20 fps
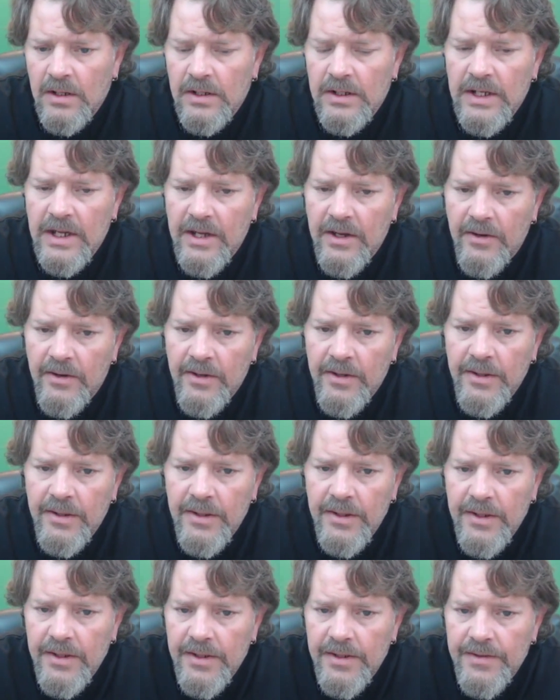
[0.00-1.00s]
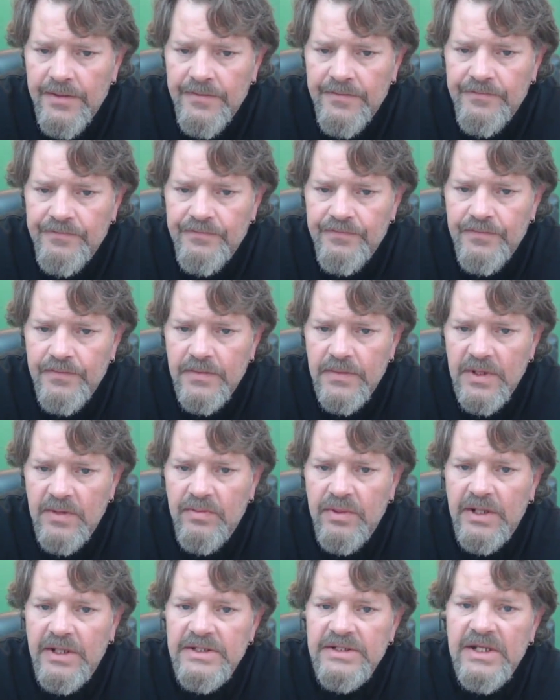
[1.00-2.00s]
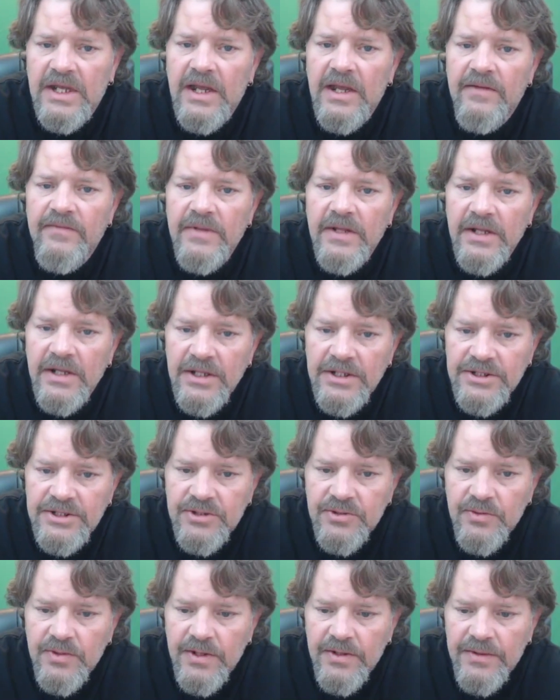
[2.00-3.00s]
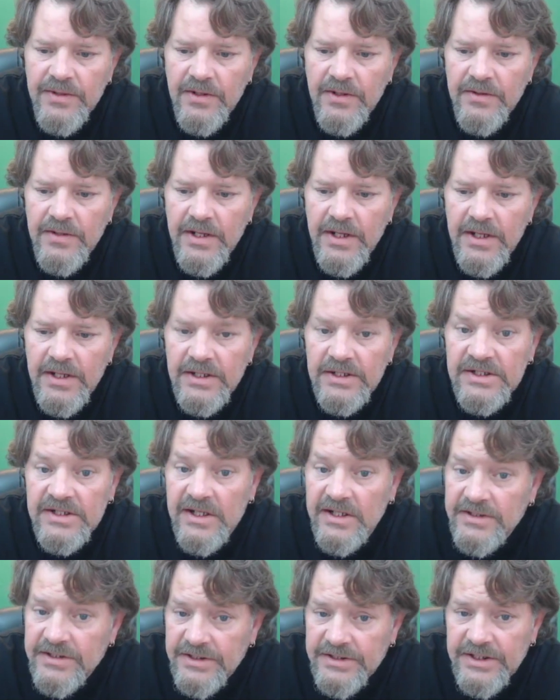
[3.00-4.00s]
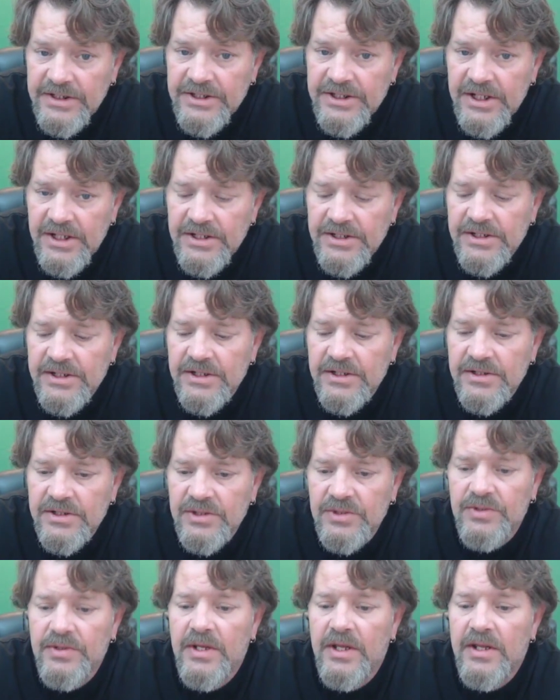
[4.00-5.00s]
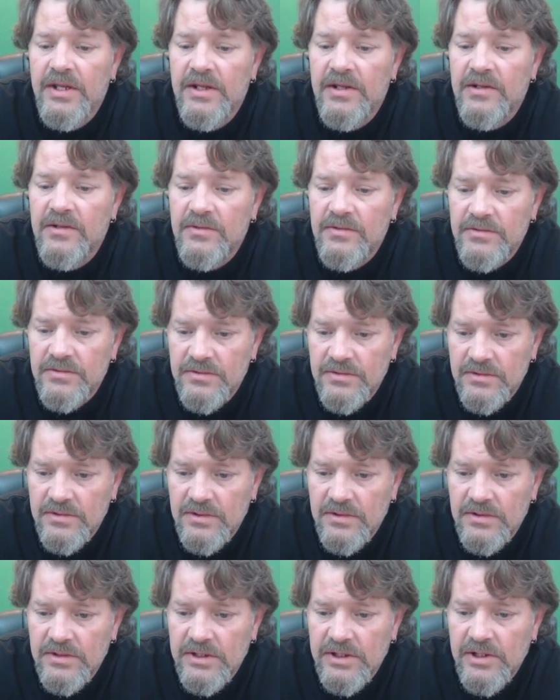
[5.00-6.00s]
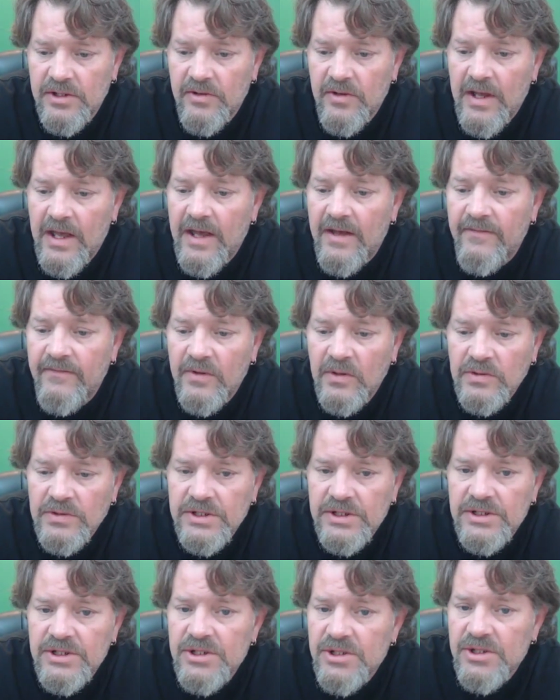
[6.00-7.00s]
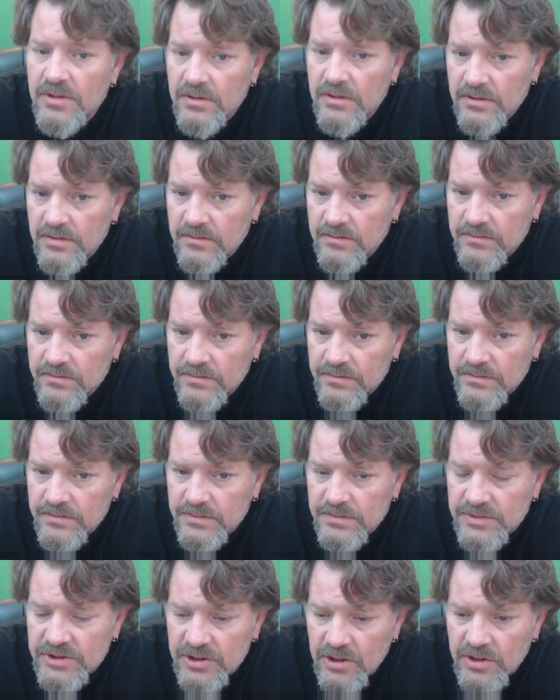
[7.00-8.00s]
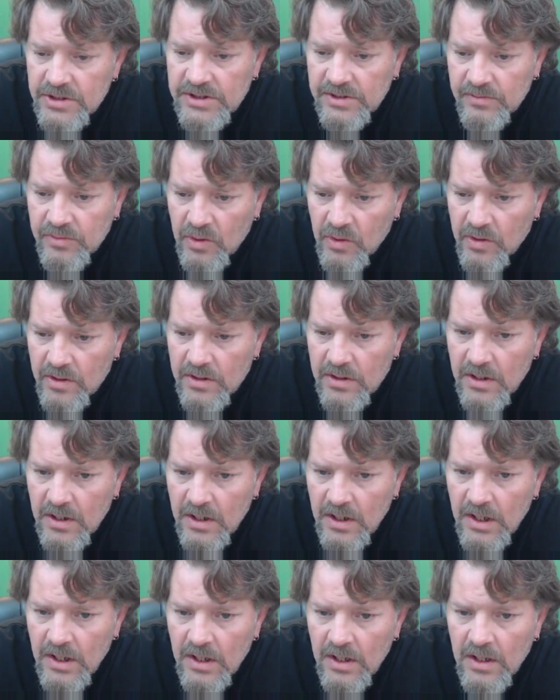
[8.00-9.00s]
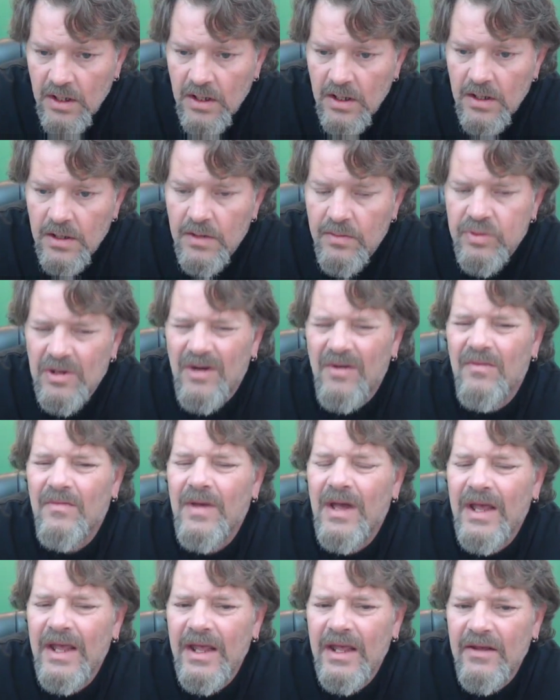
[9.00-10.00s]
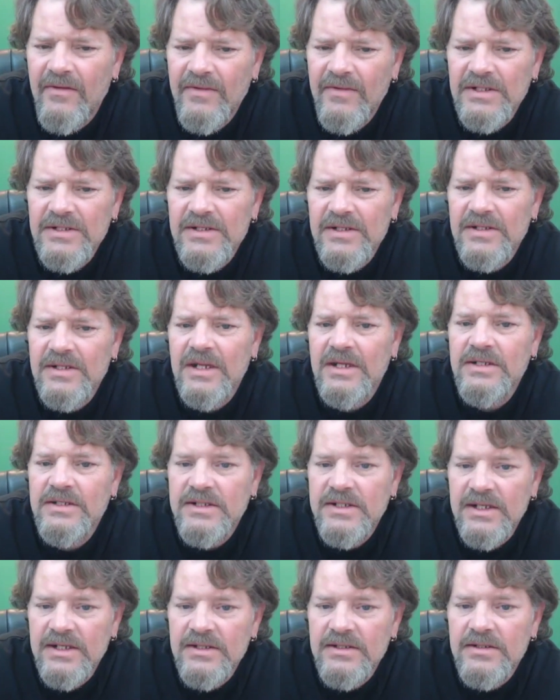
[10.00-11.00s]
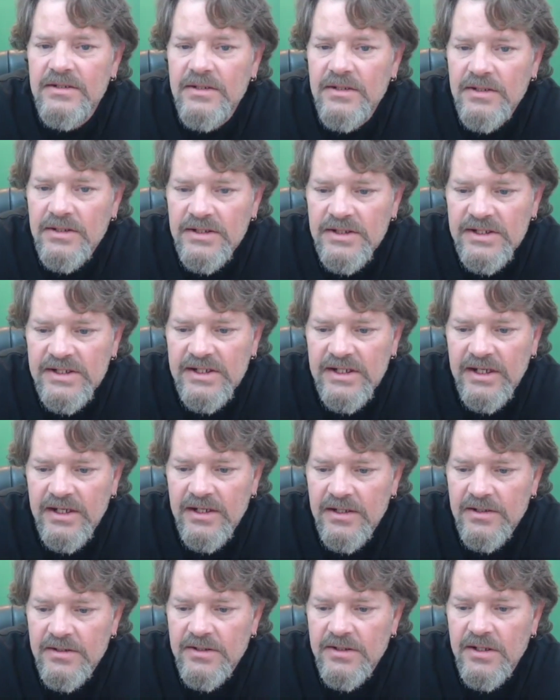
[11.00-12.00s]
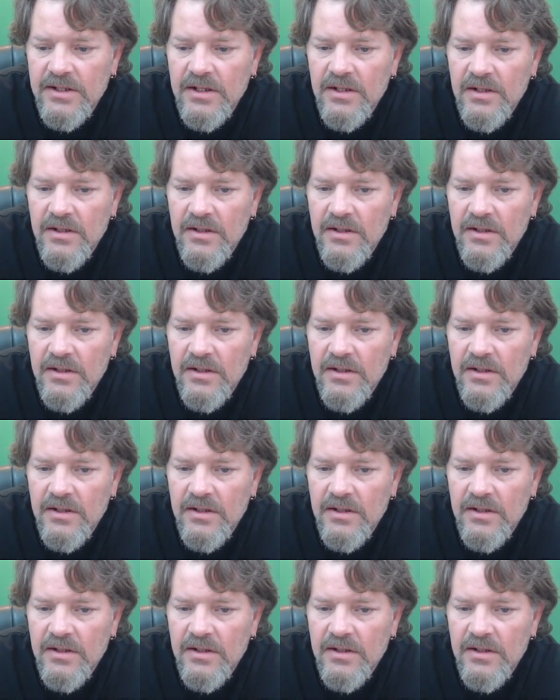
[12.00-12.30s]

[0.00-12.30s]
Now, the place I have the issue with on that is not that they changed it to a high voltage charging port. The problem I have is that they didn't send